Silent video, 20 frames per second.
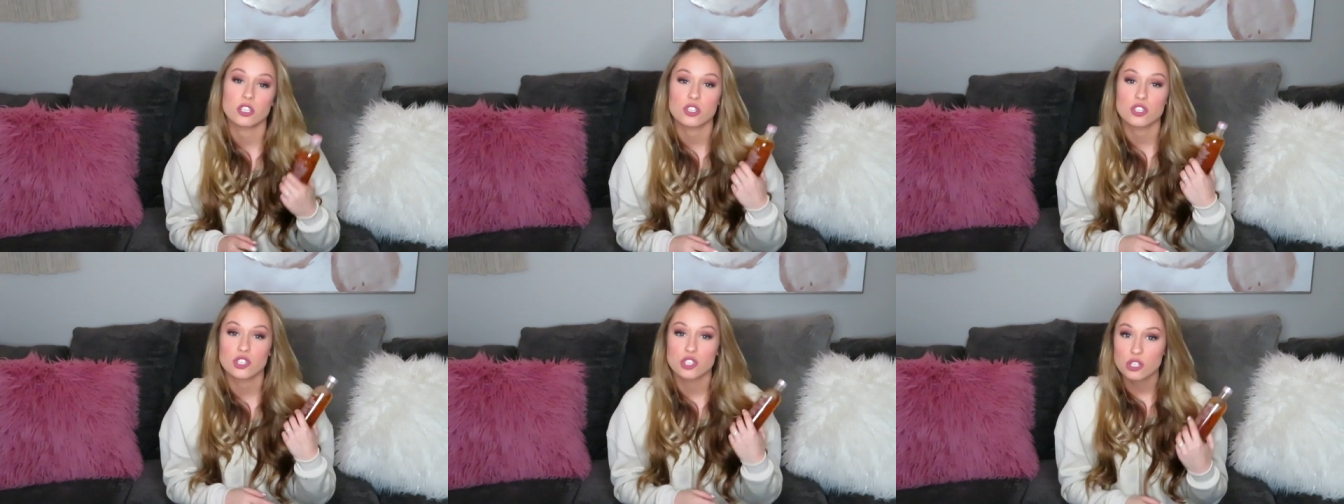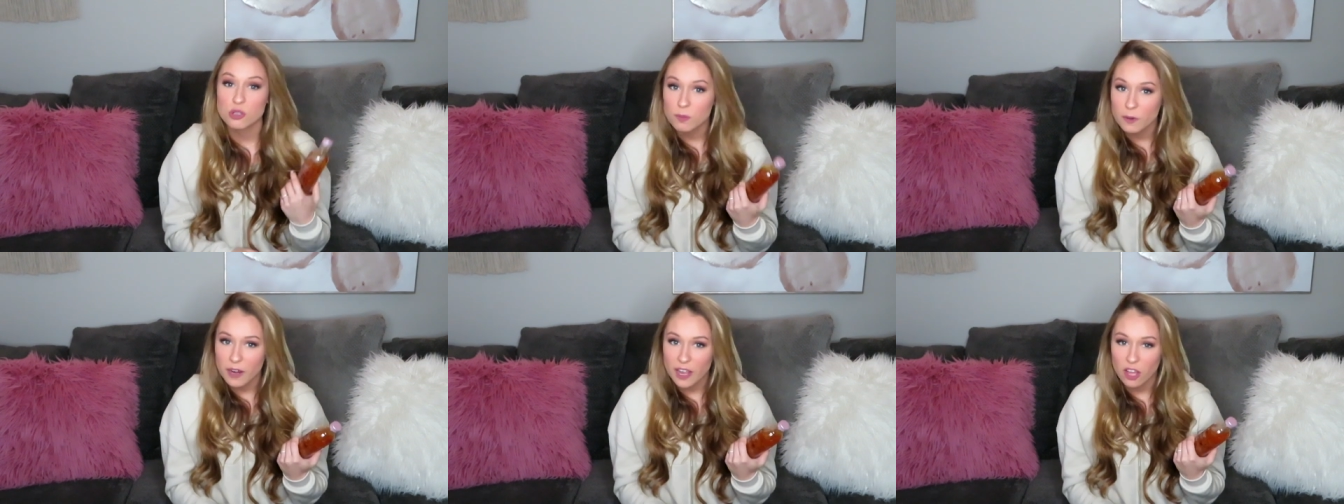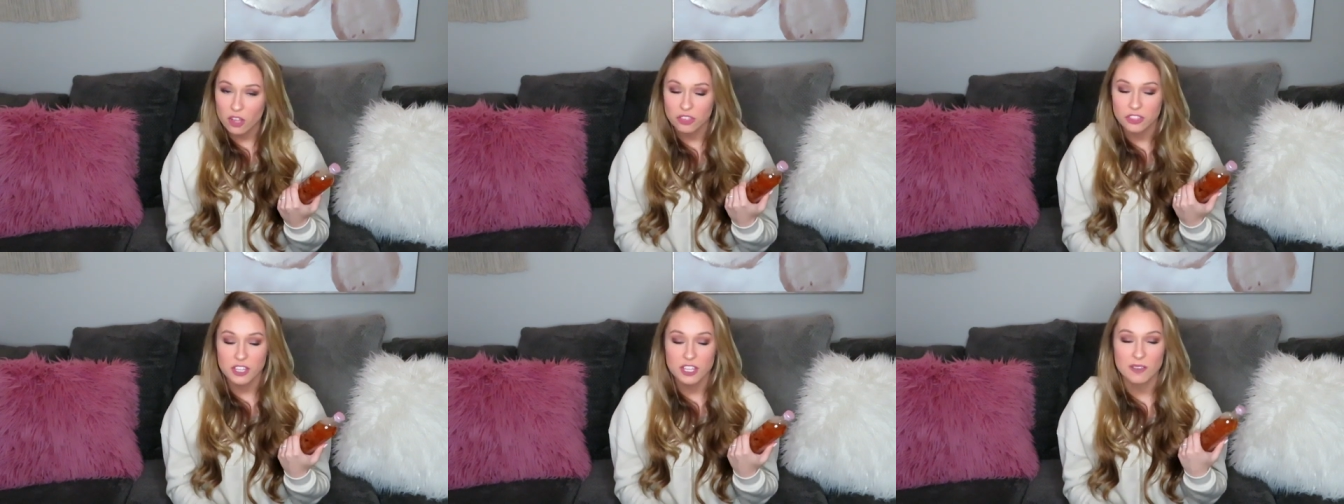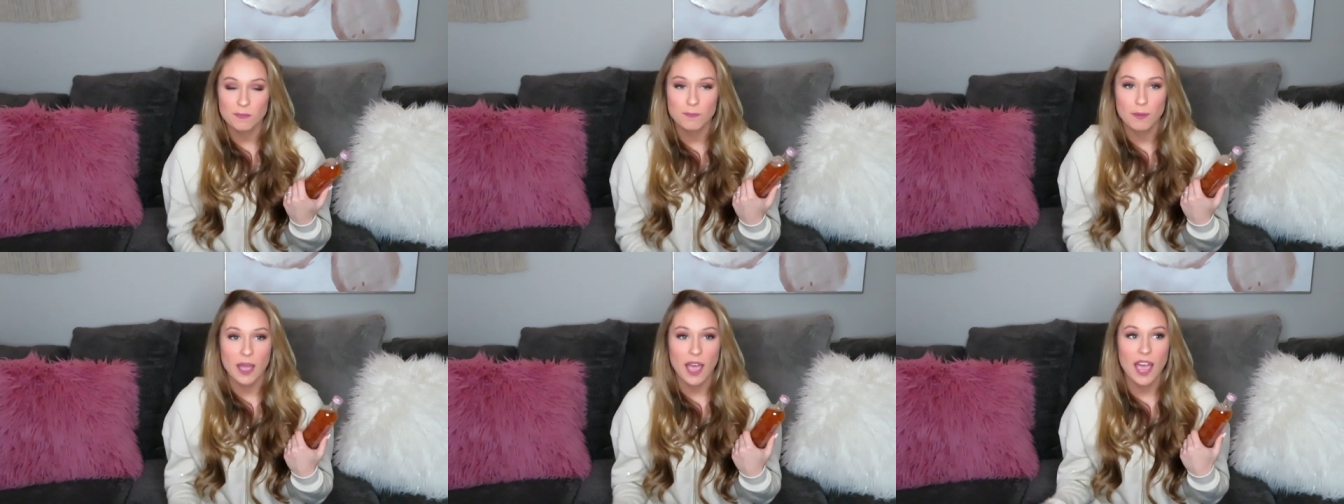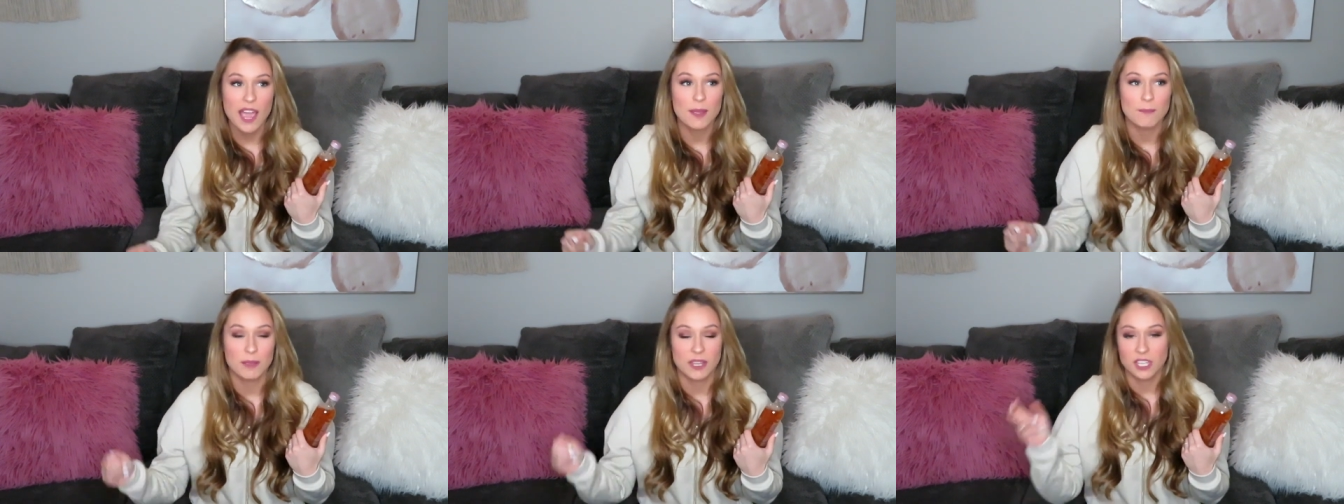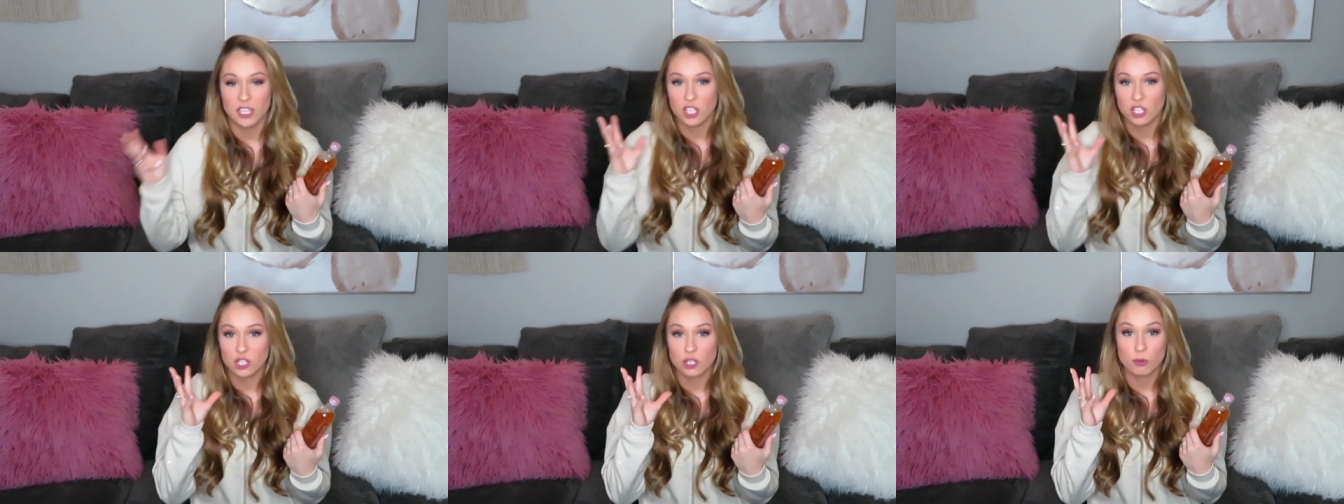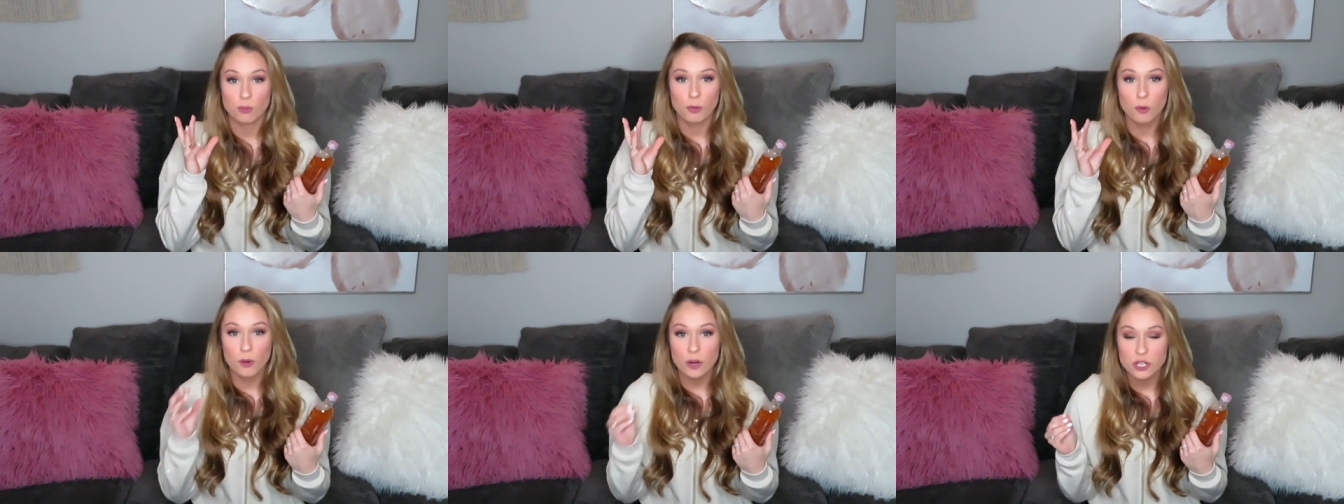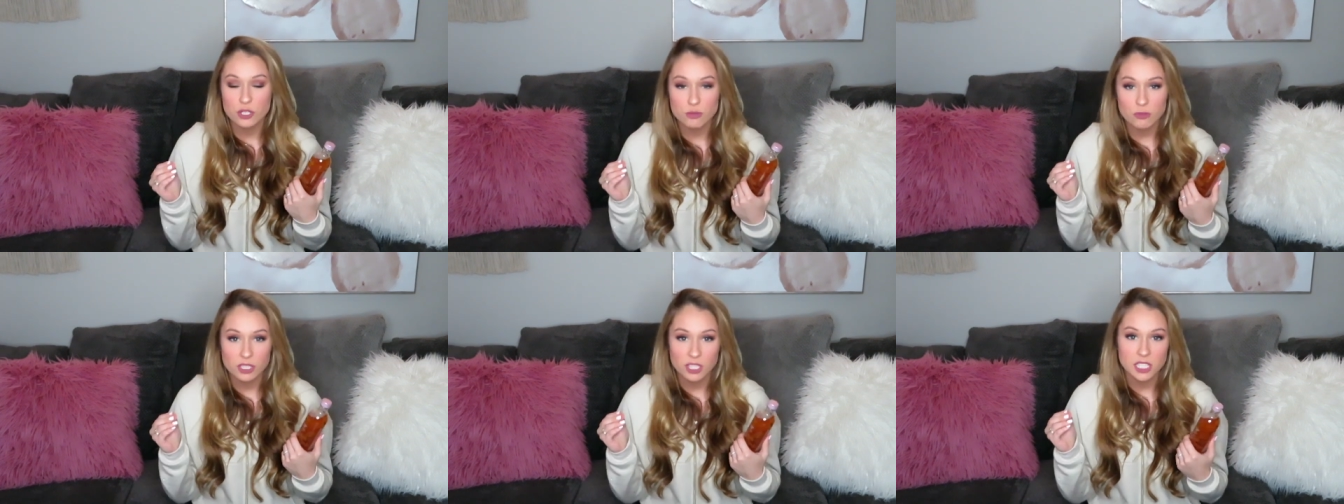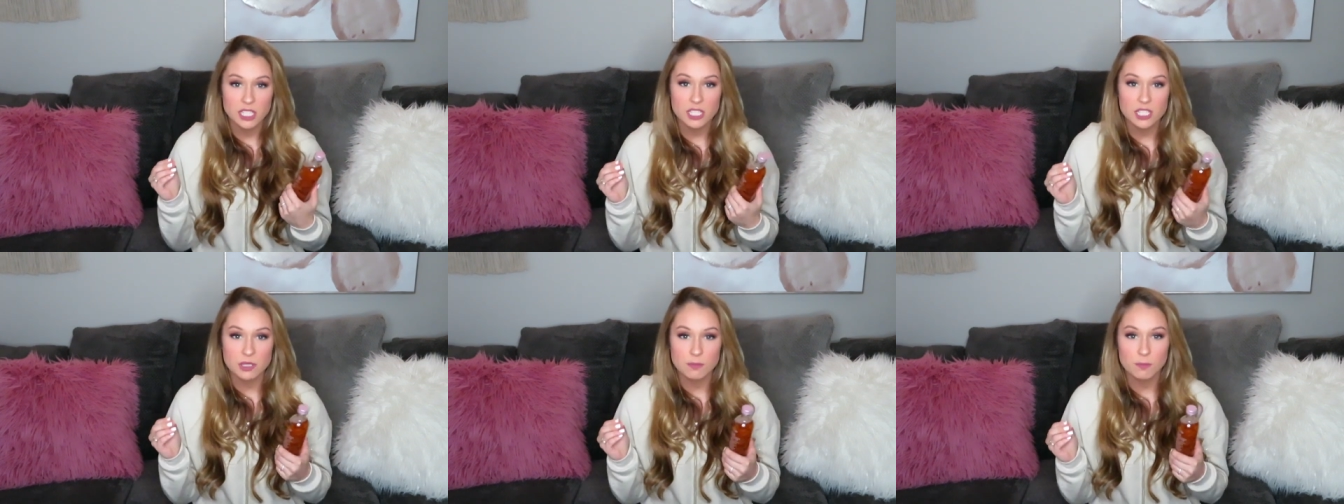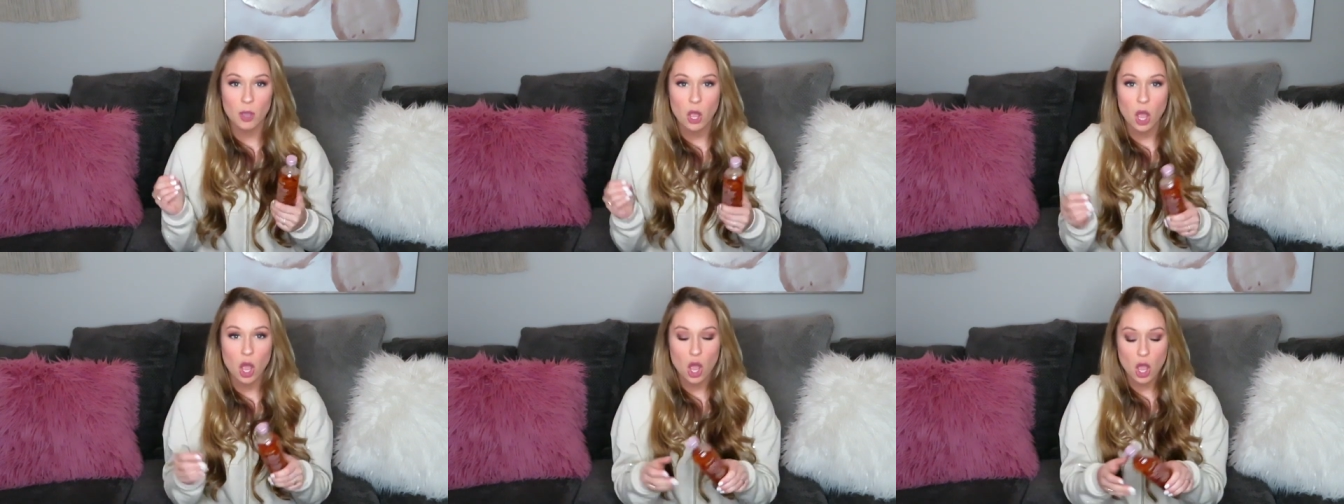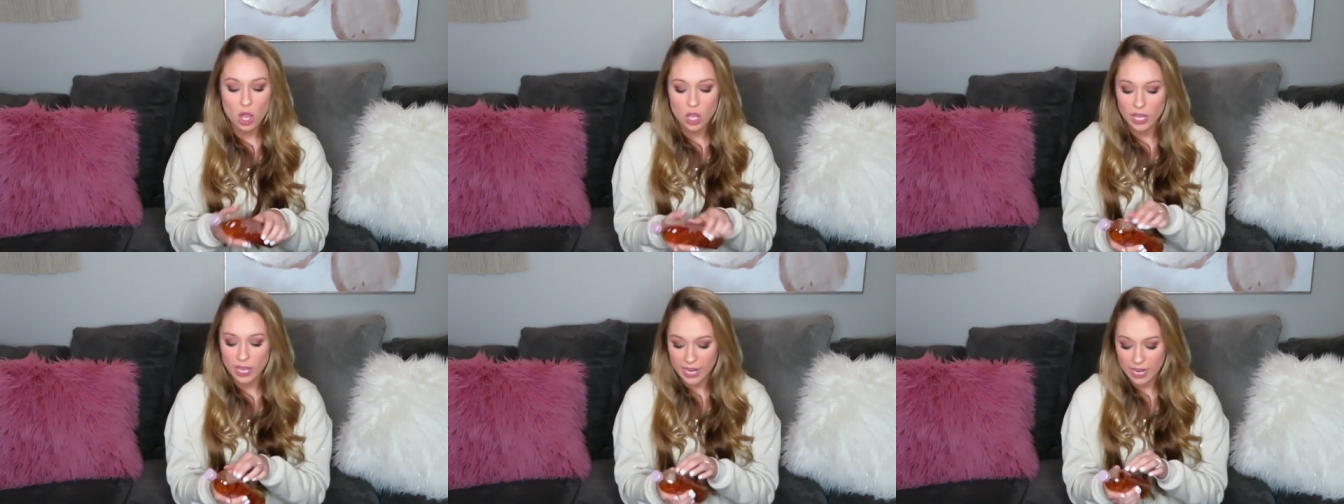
look super healthy by making your pores really small